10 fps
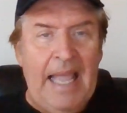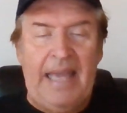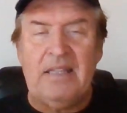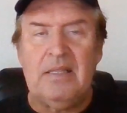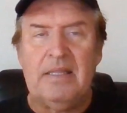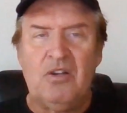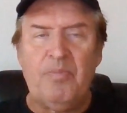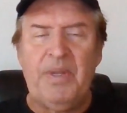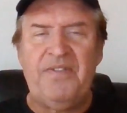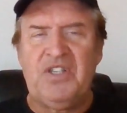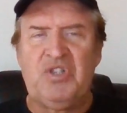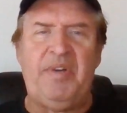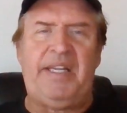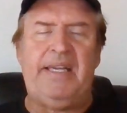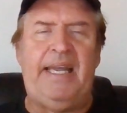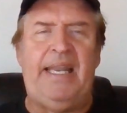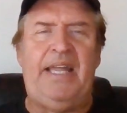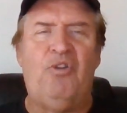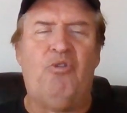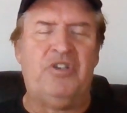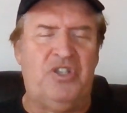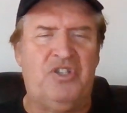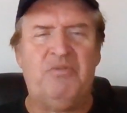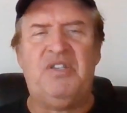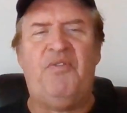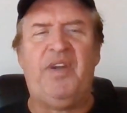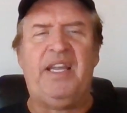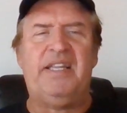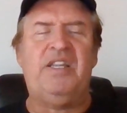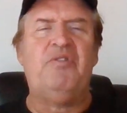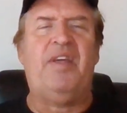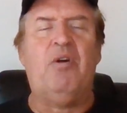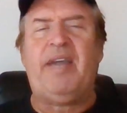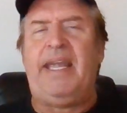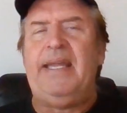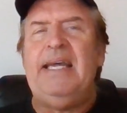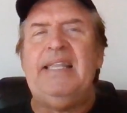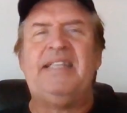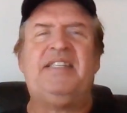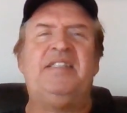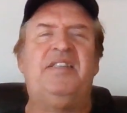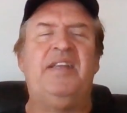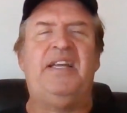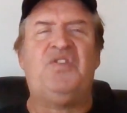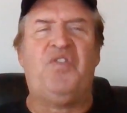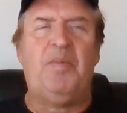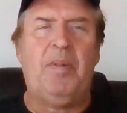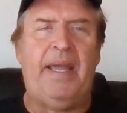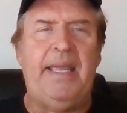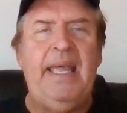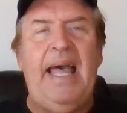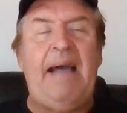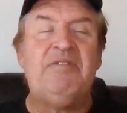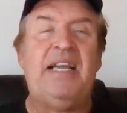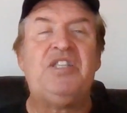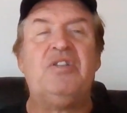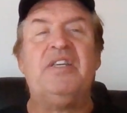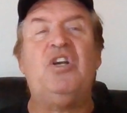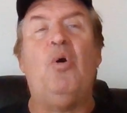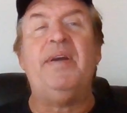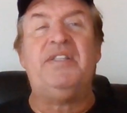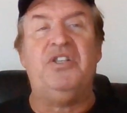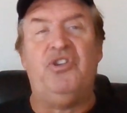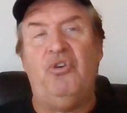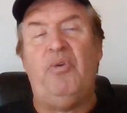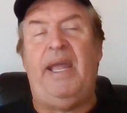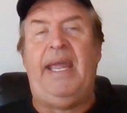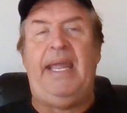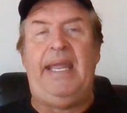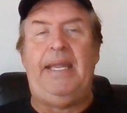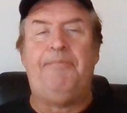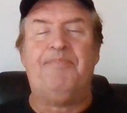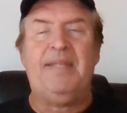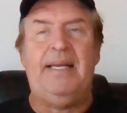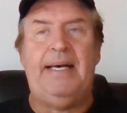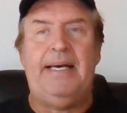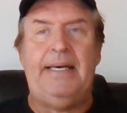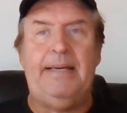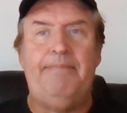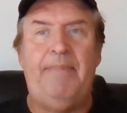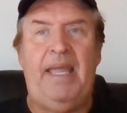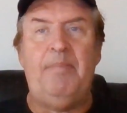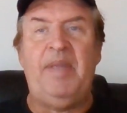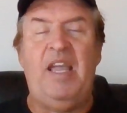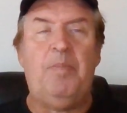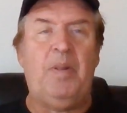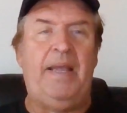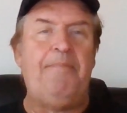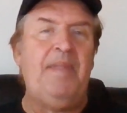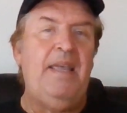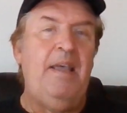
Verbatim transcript: had a little bit of a streak at the horses. So see if we can continue that. Okay, let's get today's free play. I was actually going to do a uh, NBA play,